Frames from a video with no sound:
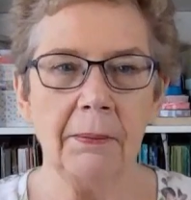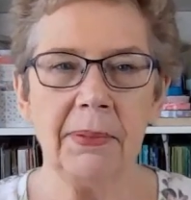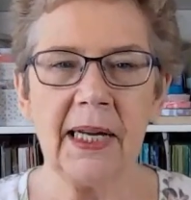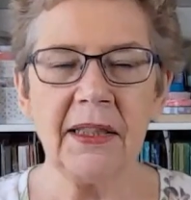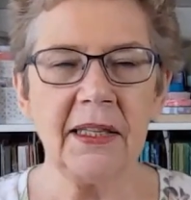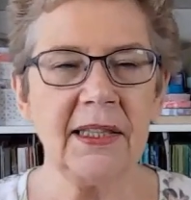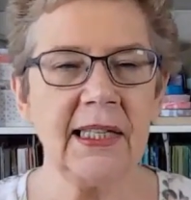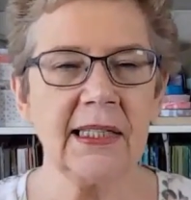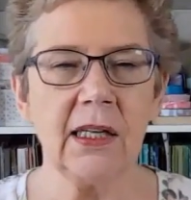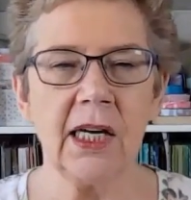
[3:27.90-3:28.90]
But other
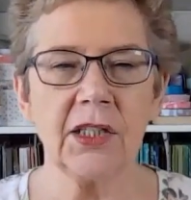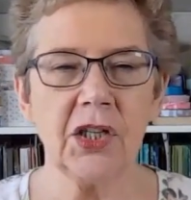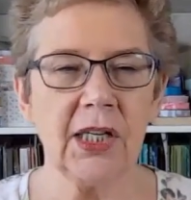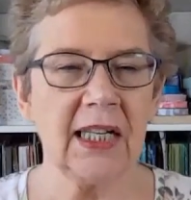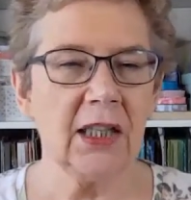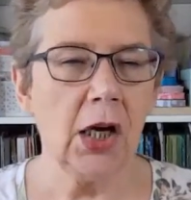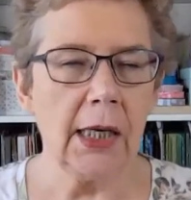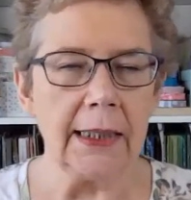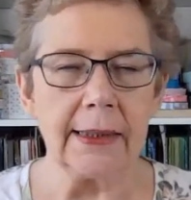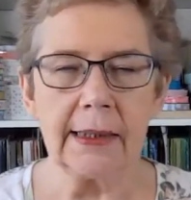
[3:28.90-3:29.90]
things like turning
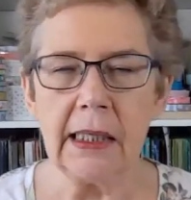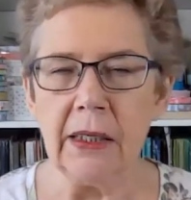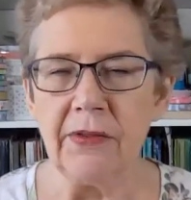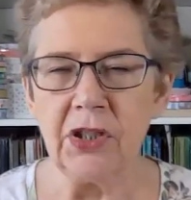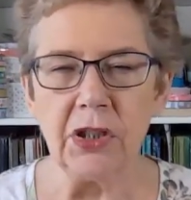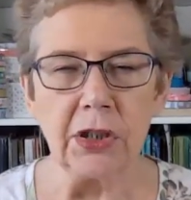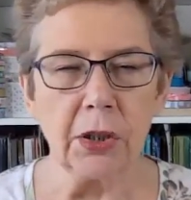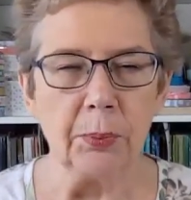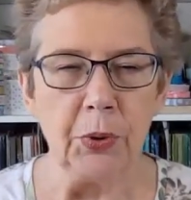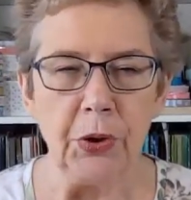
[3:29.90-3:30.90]
lights, televisions,
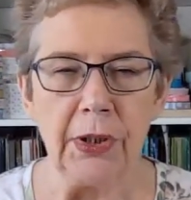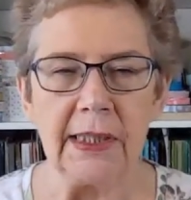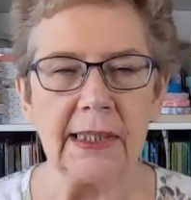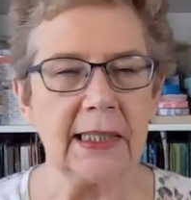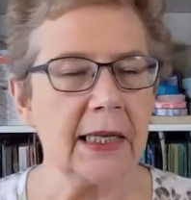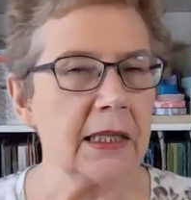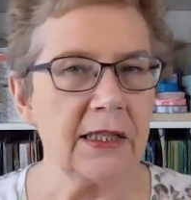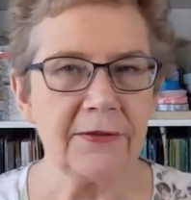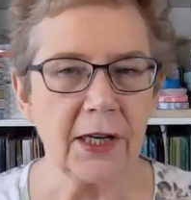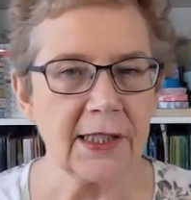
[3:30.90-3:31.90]
computers, and other
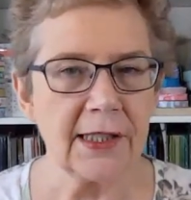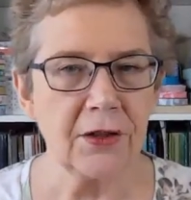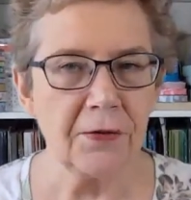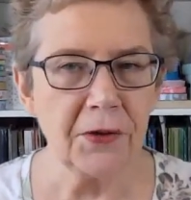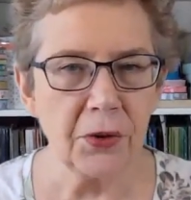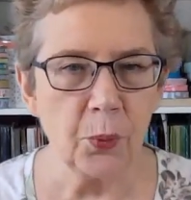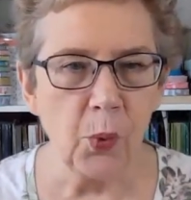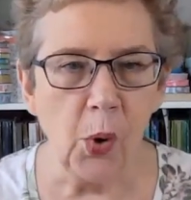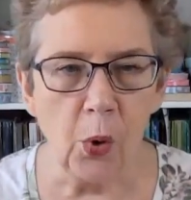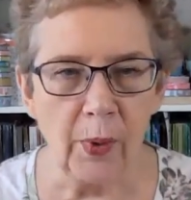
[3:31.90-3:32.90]
devices off at the
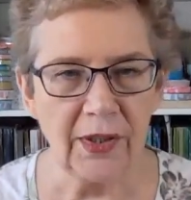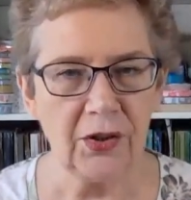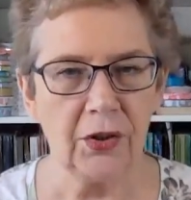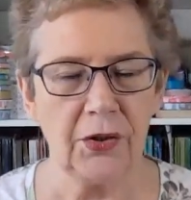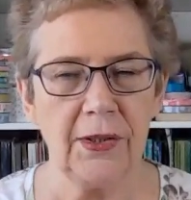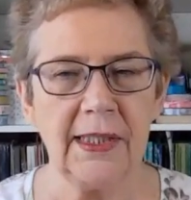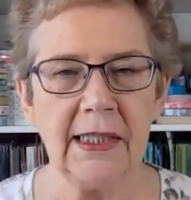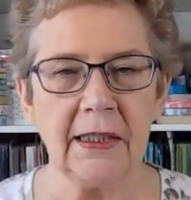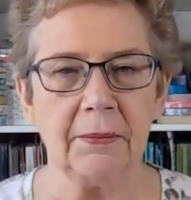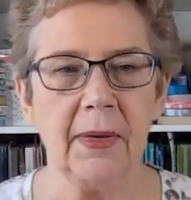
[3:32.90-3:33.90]
wall when you're not
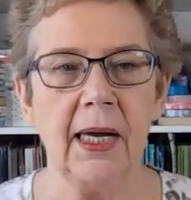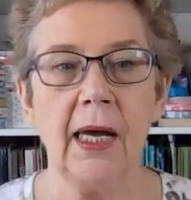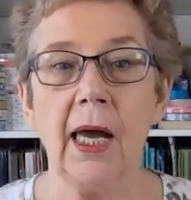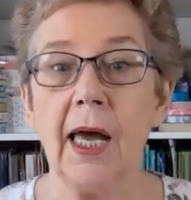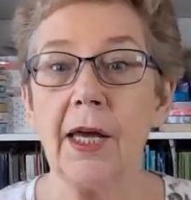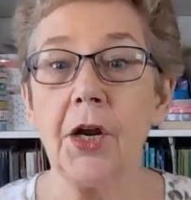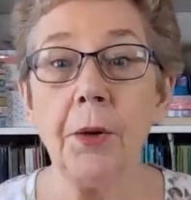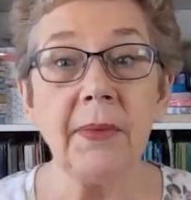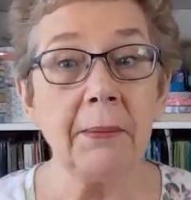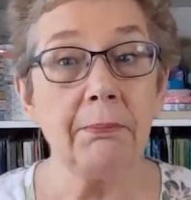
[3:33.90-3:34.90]
using them, and
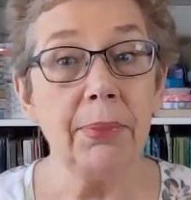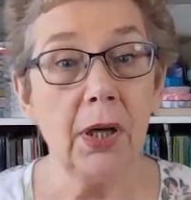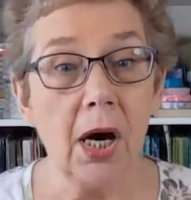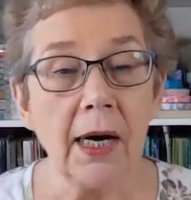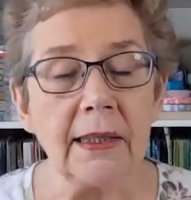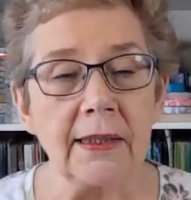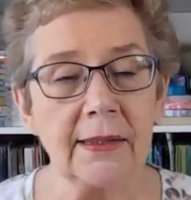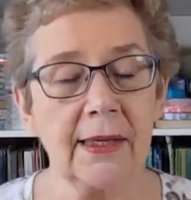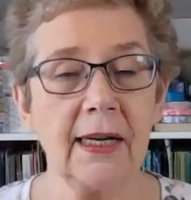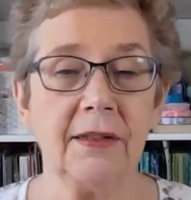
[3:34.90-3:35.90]
opening blinds
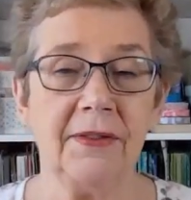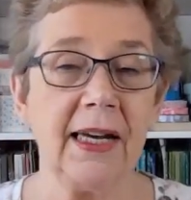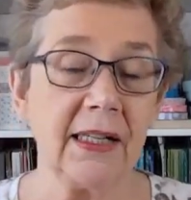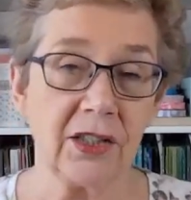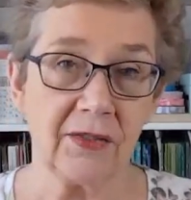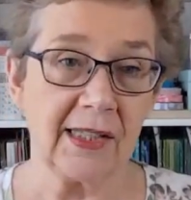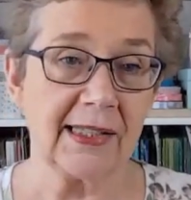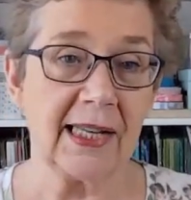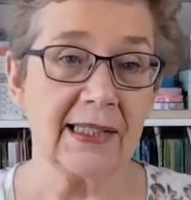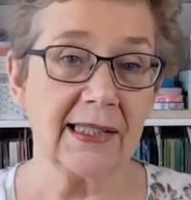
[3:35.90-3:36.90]
to take advantage of the
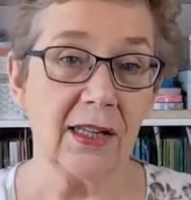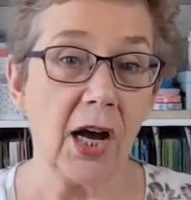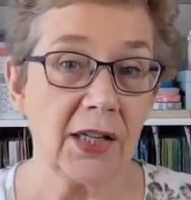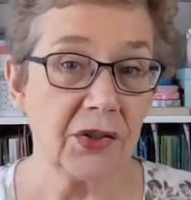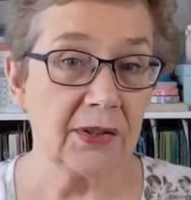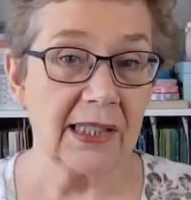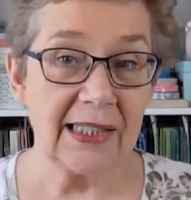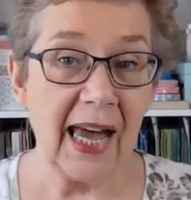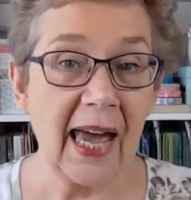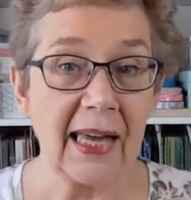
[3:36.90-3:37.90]
sun's light during the
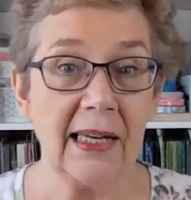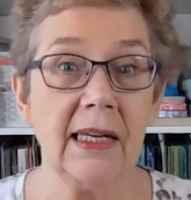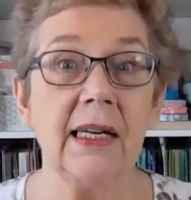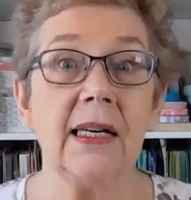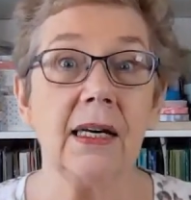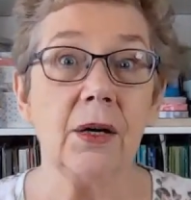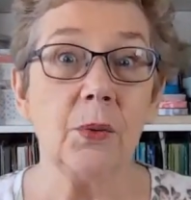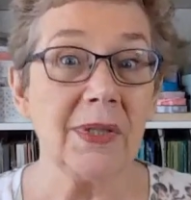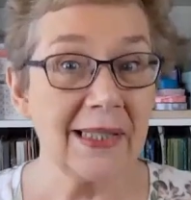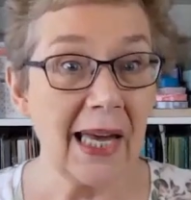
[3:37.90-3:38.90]
day,
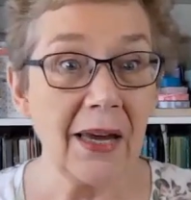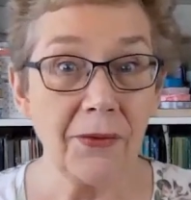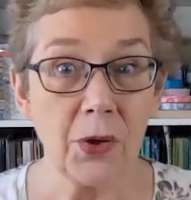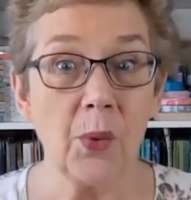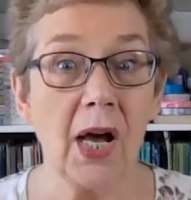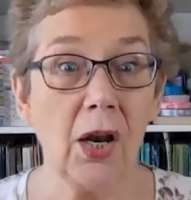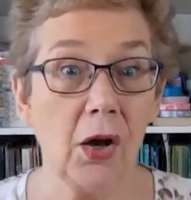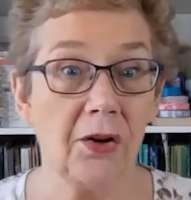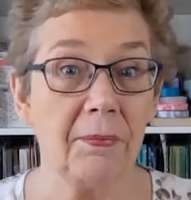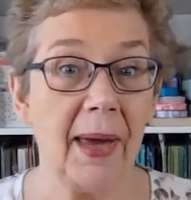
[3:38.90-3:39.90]
will save you a
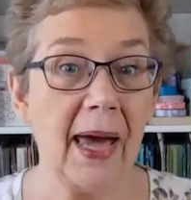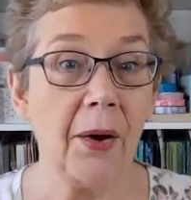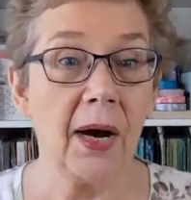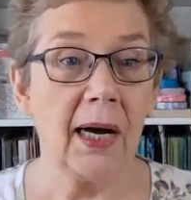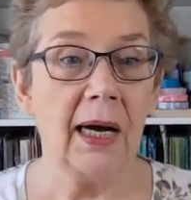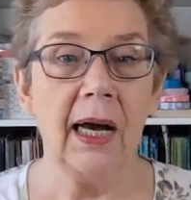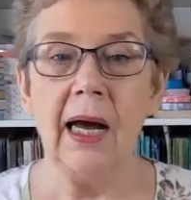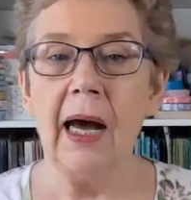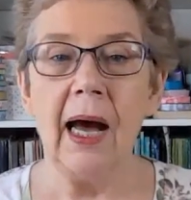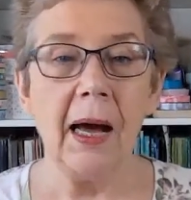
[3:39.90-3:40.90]
lot of power.
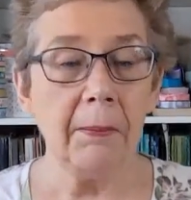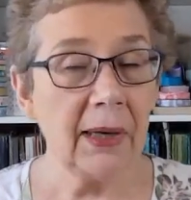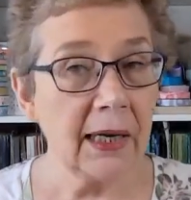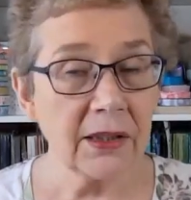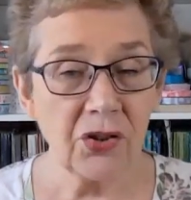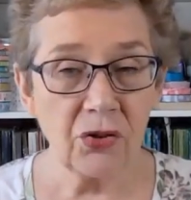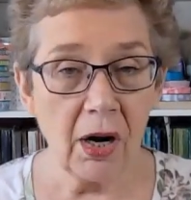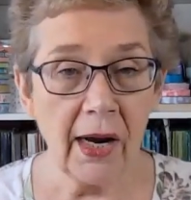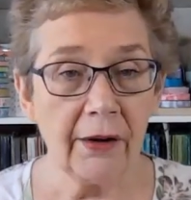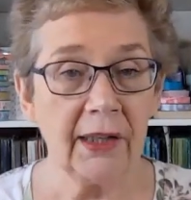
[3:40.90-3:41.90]
Unplug the
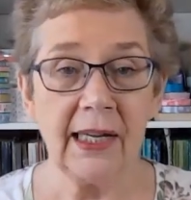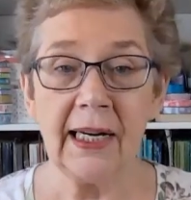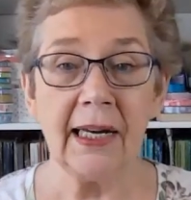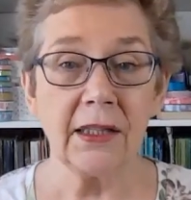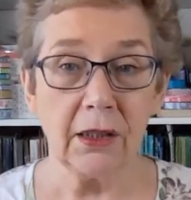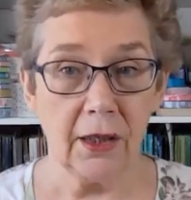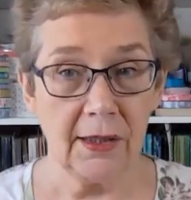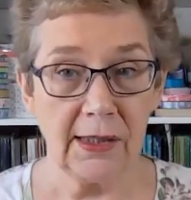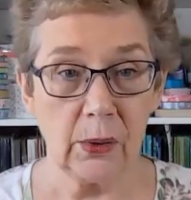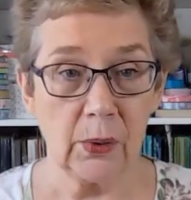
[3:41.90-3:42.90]
dryer and get out the
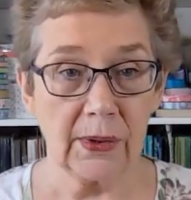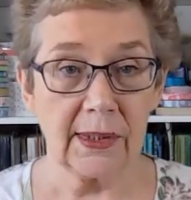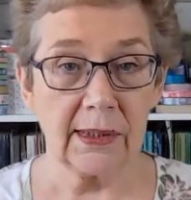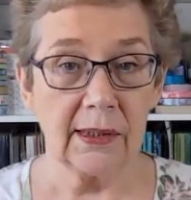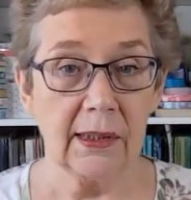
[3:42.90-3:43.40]
clothes horse.